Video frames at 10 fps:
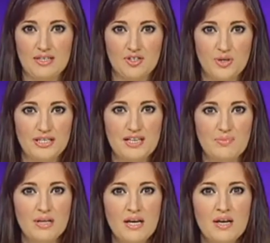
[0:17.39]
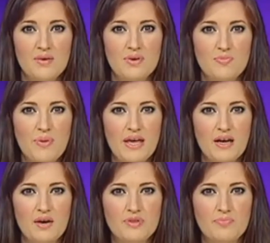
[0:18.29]
Joining Sybil with the pick
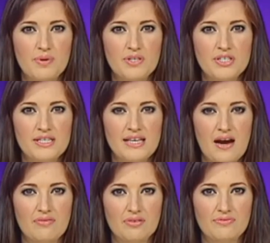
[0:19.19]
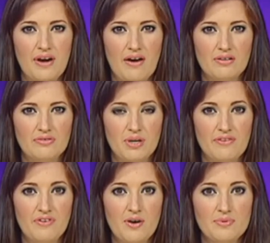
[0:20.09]
of the bunches, Avril Farrell from Life
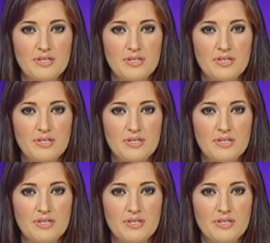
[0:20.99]
Pharmacy